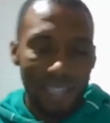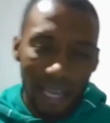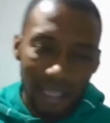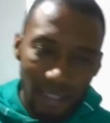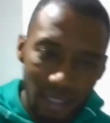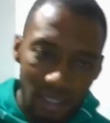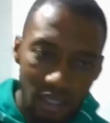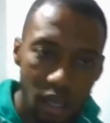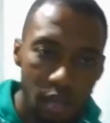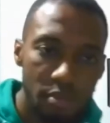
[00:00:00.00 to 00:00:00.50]

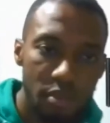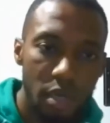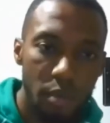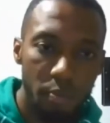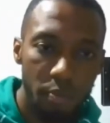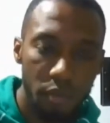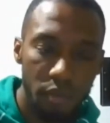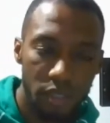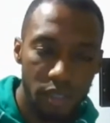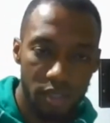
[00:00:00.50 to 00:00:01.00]
standing up
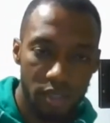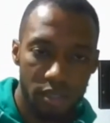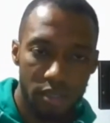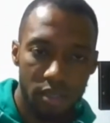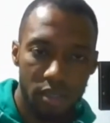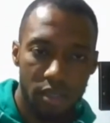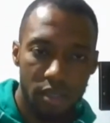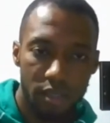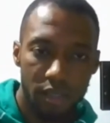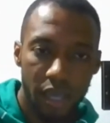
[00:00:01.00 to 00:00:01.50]
to
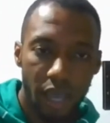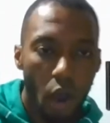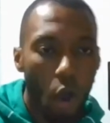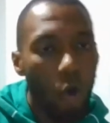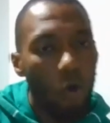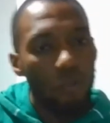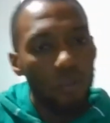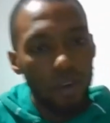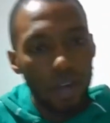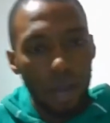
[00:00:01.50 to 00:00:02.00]
bullies, yeah,
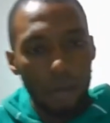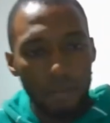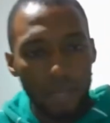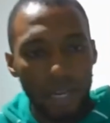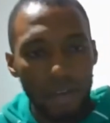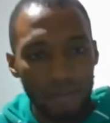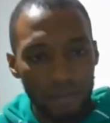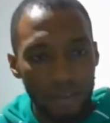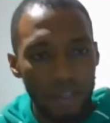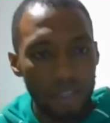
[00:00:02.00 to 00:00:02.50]

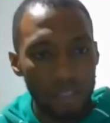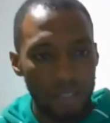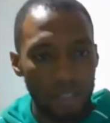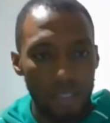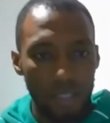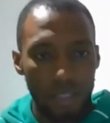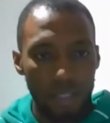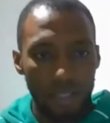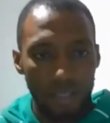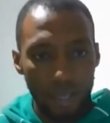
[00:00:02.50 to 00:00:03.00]
overcoming
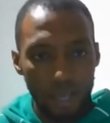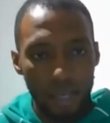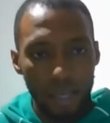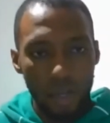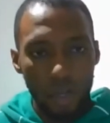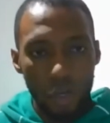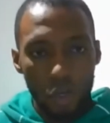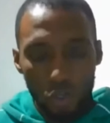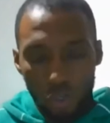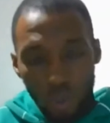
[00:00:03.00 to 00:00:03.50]
adversity,
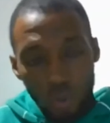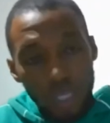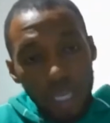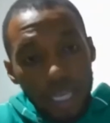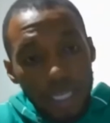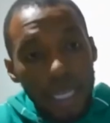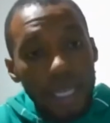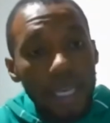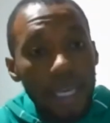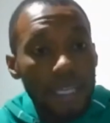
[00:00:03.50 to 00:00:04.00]
yeah. So
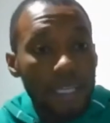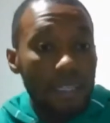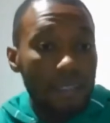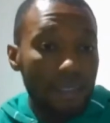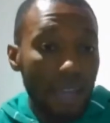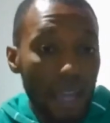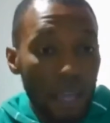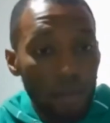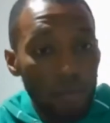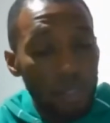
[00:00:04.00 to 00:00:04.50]
yeah, they get
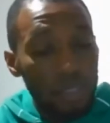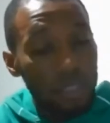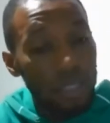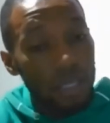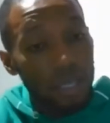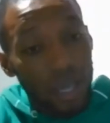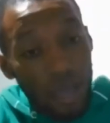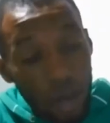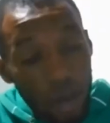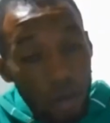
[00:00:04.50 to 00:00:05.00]
the date with
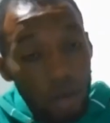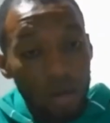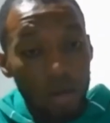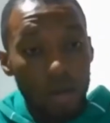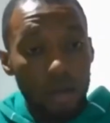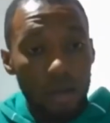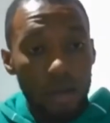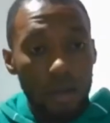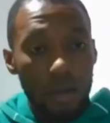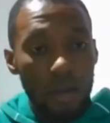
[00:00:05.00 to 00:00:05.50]
the
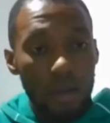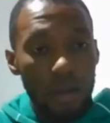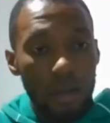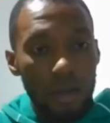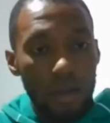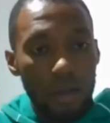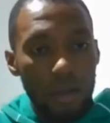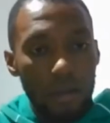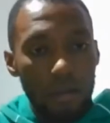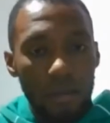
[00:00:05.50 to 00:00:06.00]
girl,
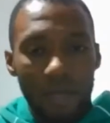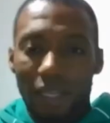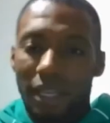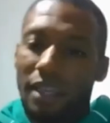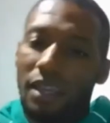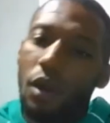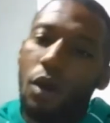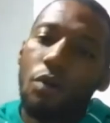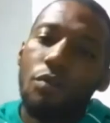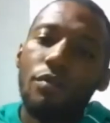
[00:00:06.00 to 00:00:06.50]
but
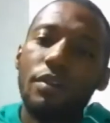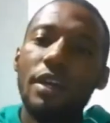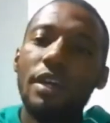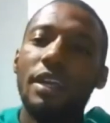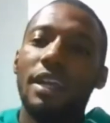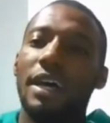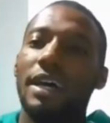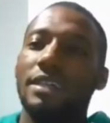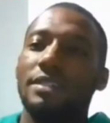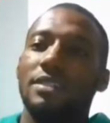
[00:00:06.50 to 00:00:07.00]
the girl
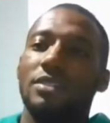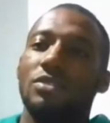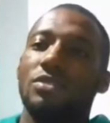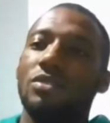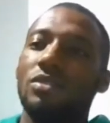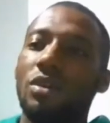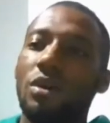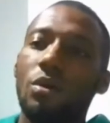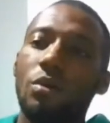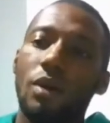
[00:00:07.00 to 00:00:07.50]

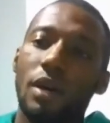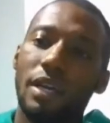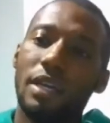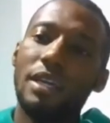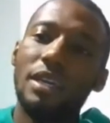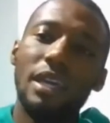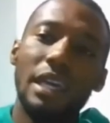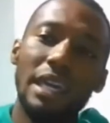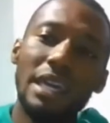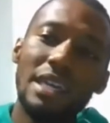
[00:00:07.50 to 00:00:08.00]
realizes, you know
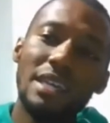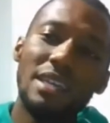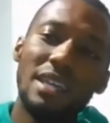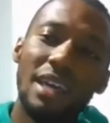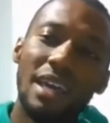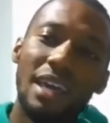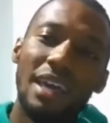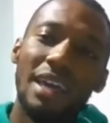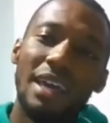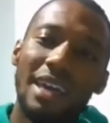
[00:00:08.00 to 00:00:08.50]
what, he
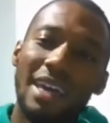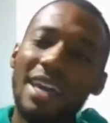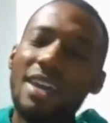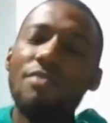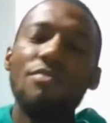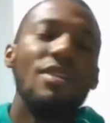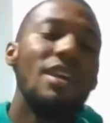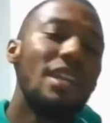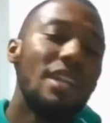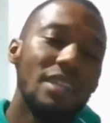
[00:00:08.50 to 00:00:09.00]
he
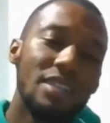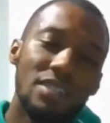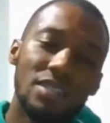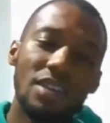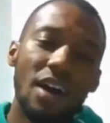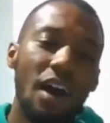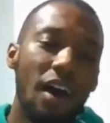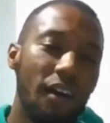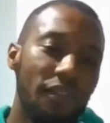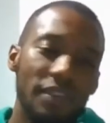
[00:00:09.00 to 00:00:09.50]
he really
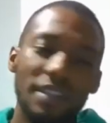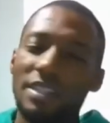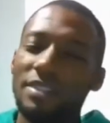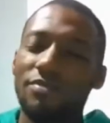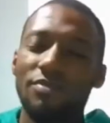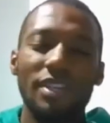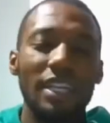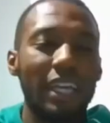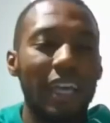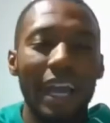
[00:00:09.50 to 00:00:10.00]
soft,
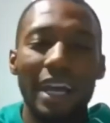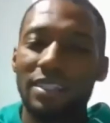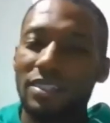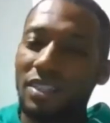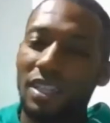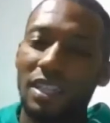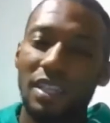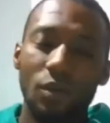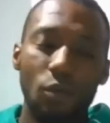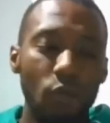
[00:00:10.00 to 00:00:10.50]
he's really
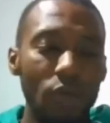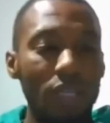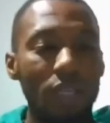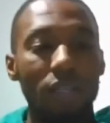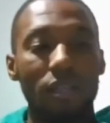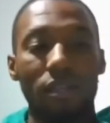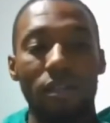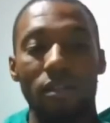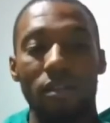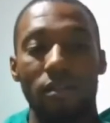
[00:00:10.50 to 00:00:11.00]
actually
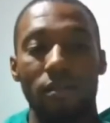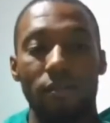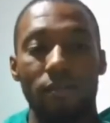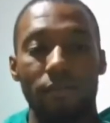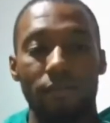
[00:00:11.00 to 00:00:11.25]
weak.